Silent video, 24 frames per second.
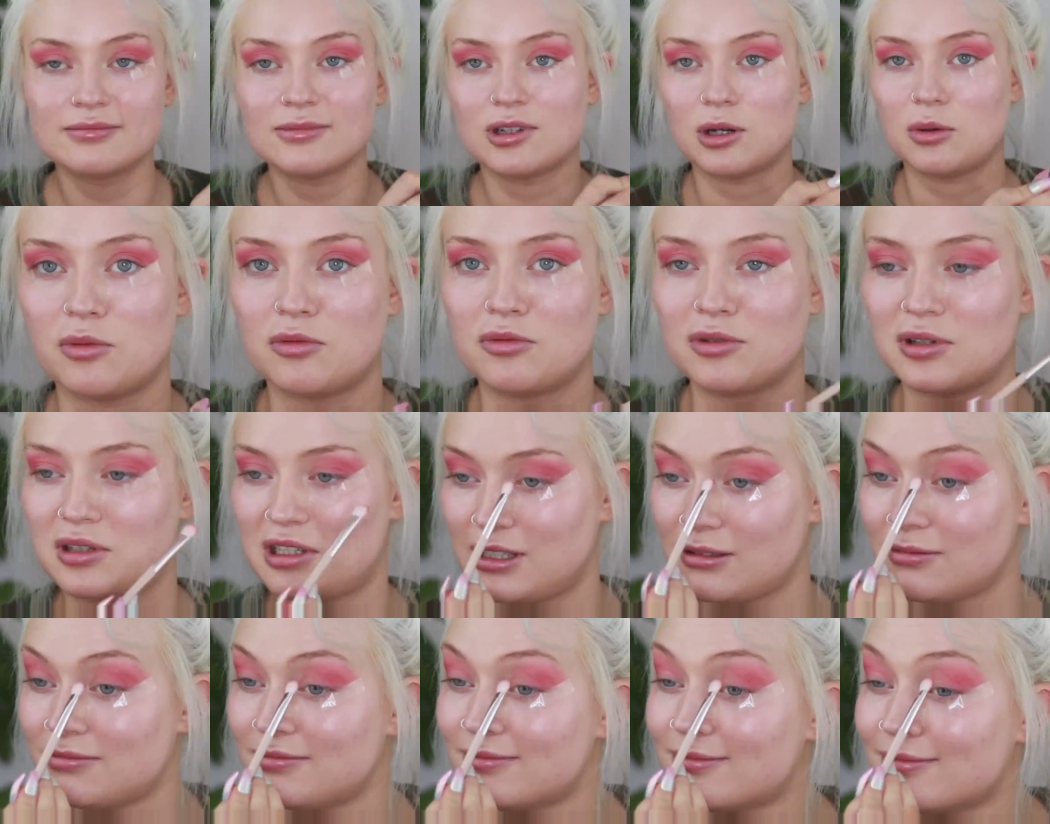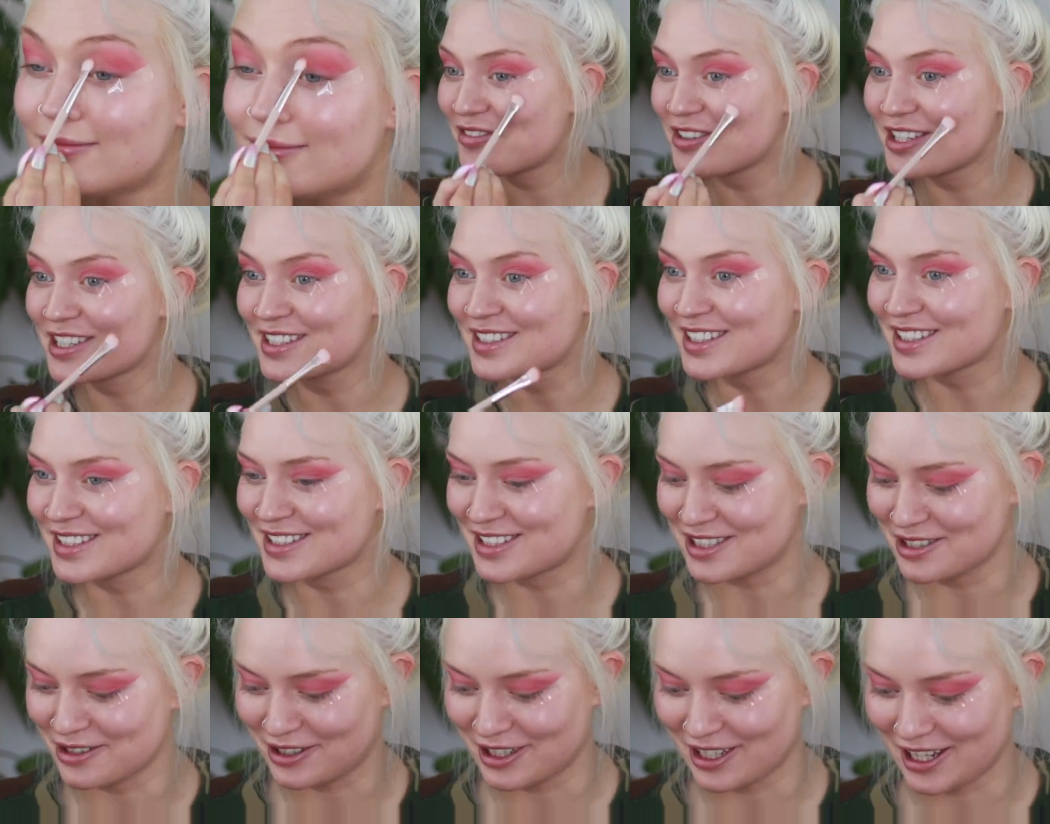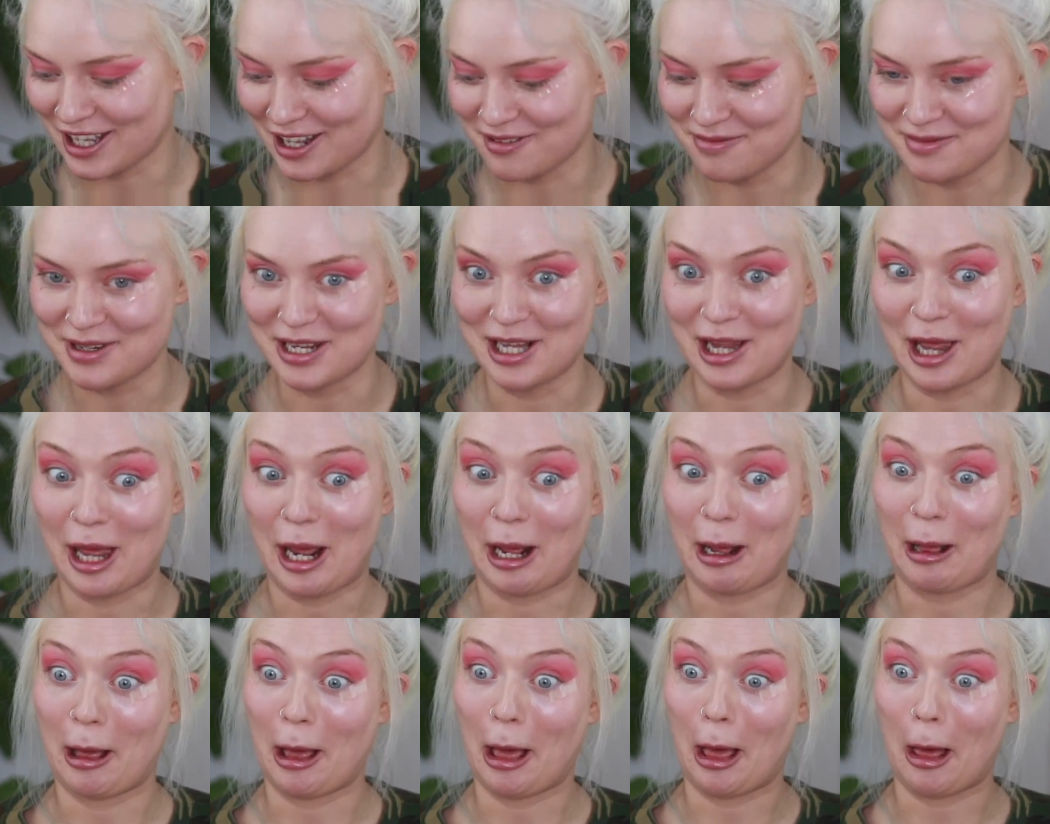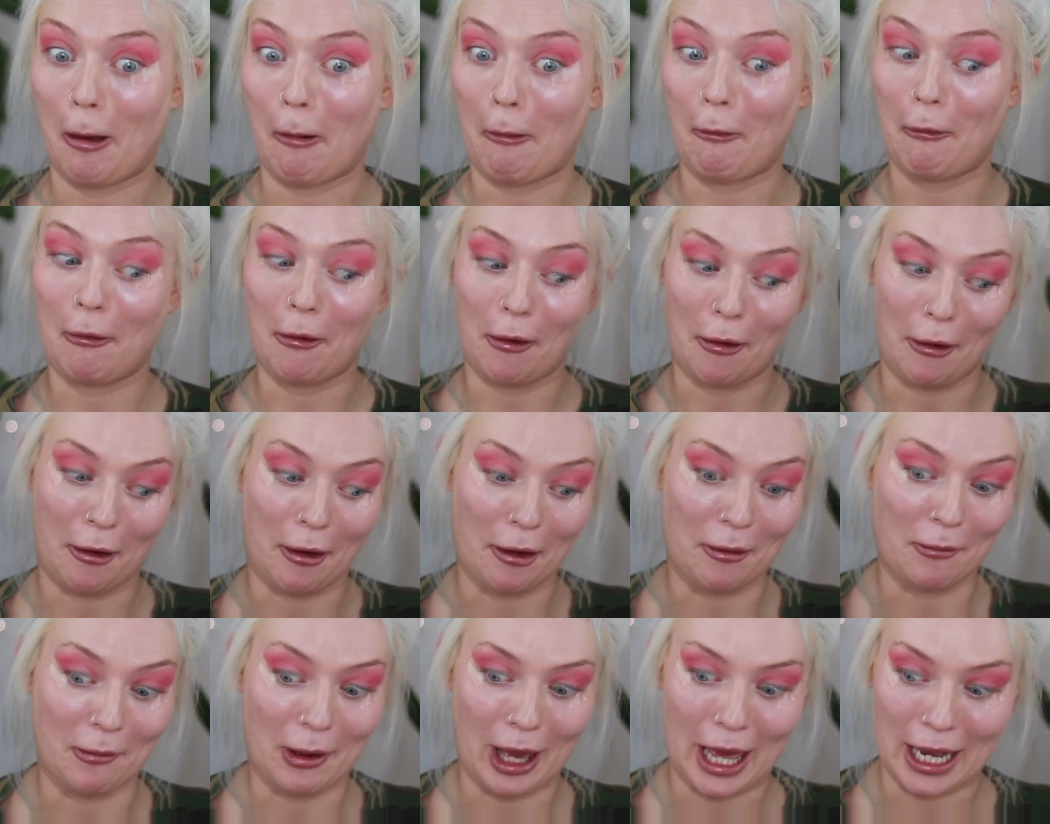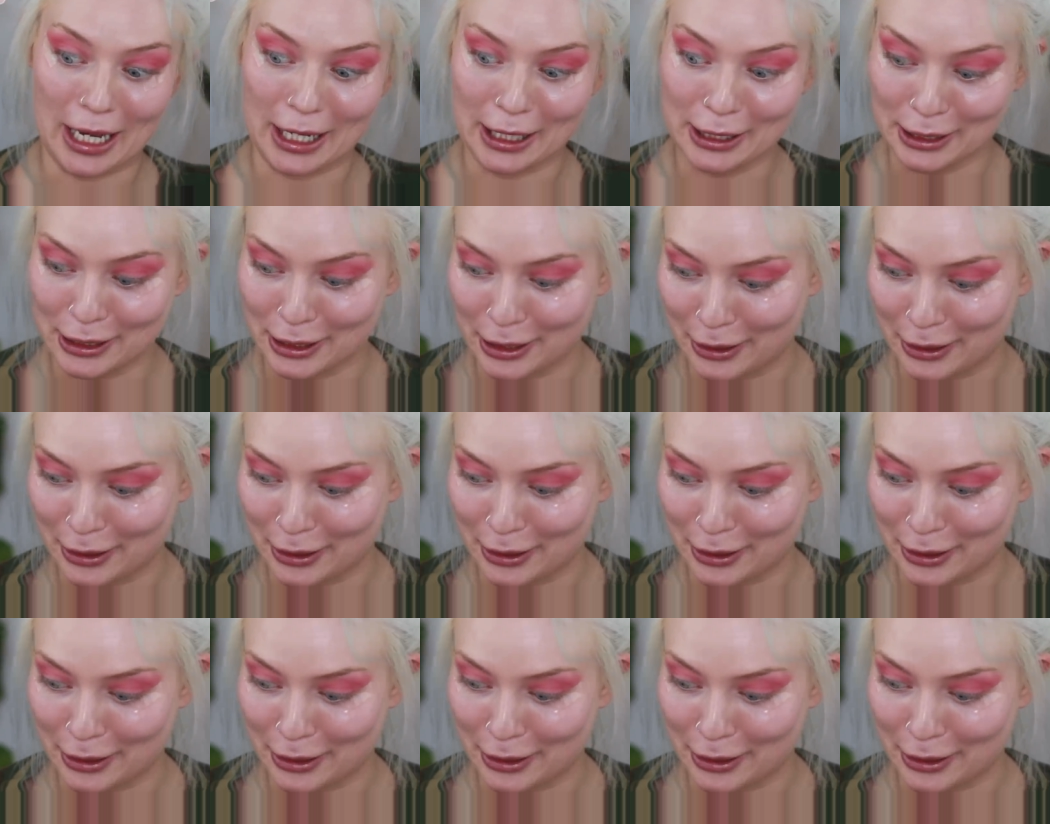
Hopefully. Vincent's looking at me like, oh girl, what are you